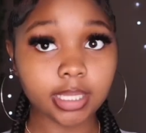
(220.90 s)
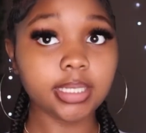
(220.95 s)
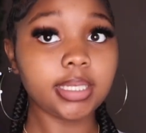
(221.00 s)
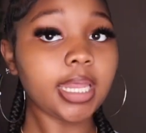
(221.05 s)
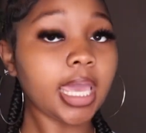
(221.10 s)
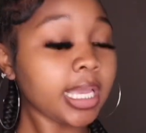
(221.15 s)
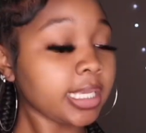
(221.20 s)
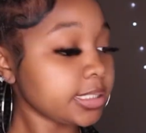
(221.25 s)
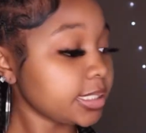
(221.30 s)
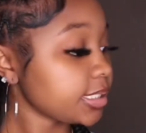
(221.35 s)

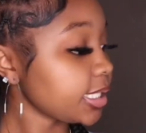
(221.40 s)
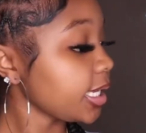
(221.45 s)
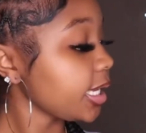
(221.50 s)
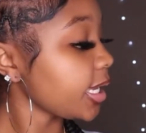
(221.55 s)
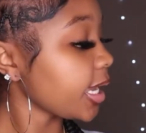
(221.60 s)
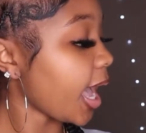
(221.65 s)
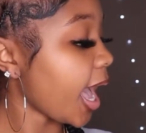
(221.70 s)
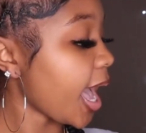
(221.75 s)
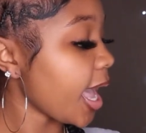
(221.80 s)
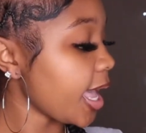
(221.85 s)
Next
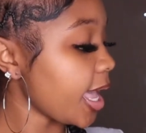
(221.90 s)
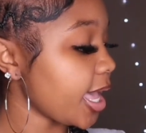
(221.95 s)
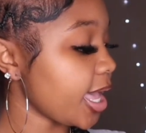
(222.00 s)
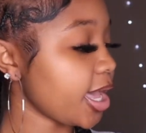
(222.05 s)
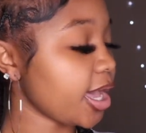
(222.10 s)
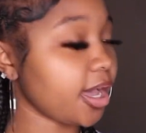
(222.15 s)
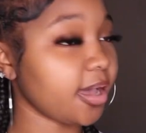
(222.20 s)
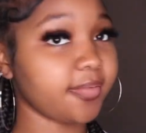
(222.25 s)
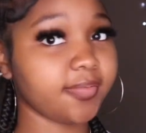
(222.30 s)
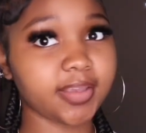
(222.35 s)
thing I
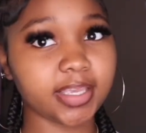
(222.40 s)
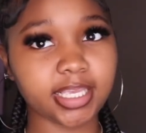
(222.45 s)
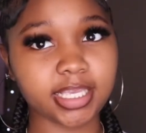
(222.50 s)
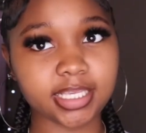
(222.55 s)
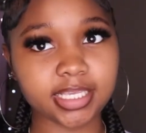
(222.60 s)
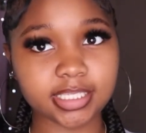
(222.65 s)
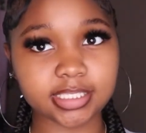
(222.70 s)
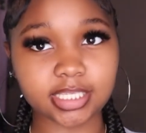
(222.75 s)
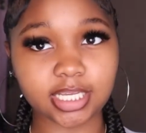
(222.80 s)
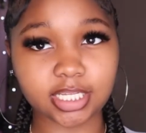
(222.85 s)
have
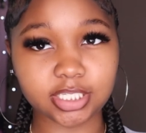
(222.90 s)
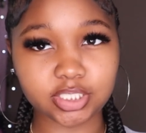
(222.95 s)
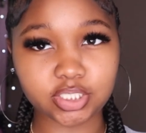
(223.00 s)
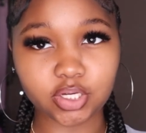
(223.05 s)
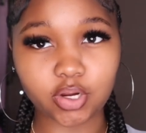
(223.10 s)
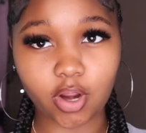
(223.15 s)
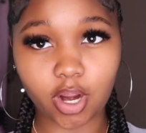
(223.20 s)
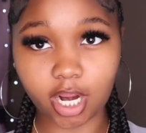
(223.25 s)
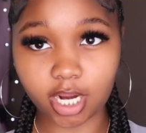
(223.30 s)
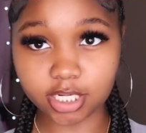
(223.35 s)
is a
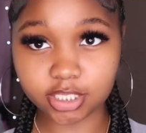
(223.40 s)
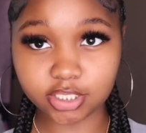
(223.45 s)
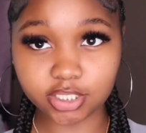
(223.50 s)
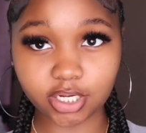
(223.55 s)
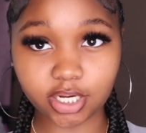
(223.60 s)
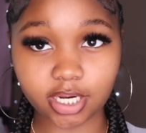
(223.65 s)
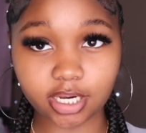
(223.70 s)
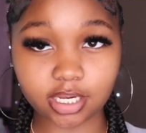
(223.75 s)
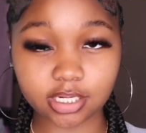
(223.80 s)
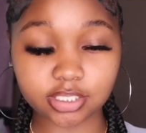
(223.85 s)

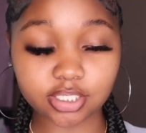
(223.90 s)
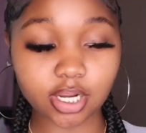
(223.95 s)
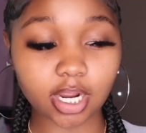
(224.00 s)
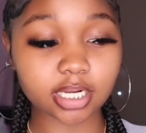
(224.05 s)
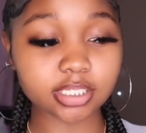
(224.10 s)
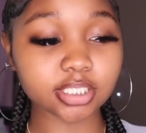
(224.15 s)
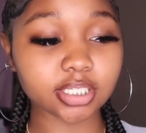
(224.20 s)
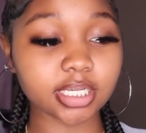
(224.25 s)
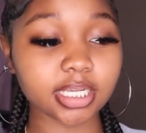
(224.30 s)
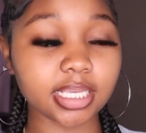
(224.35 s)
charger.
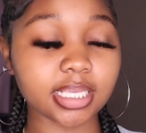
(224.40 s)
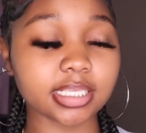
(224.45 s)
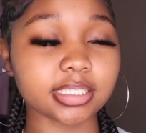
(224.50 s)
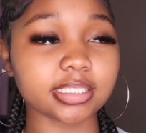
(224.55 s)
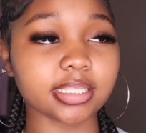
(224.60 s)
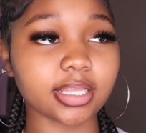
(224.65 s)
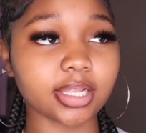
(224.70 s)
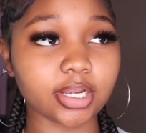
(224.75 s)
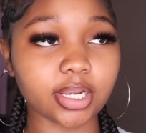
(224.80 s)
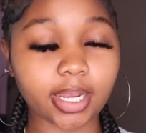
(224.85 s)
Charger
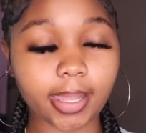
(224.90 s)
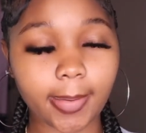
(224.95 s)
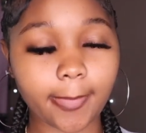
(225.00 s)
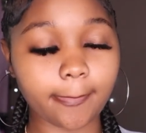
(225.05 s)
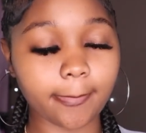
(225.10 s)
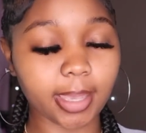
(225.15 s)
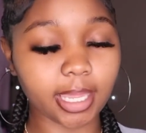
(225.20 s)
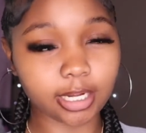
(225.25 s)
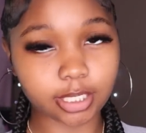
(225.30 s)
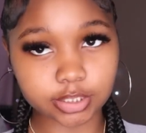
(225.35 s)
is literally
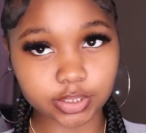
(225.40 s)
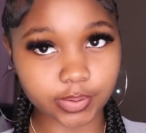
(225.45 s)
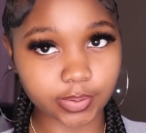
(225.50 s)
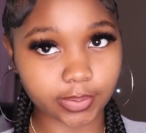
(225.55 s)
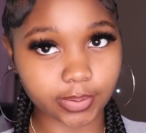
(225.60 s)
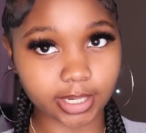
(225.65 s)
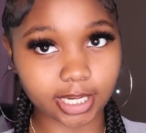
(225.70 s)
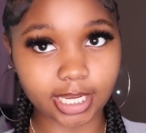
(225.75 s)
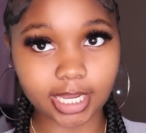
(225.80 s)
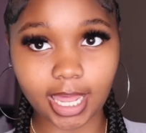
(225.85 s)

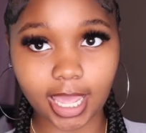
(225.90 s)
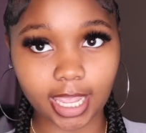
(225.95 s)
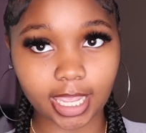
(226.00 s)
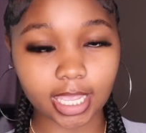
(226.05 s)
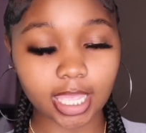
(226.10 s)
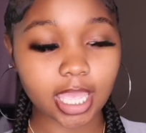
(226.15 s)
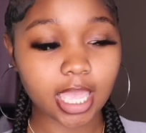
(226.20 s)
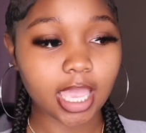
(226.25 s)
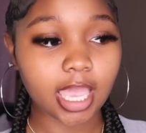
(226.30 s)
mandatory. Like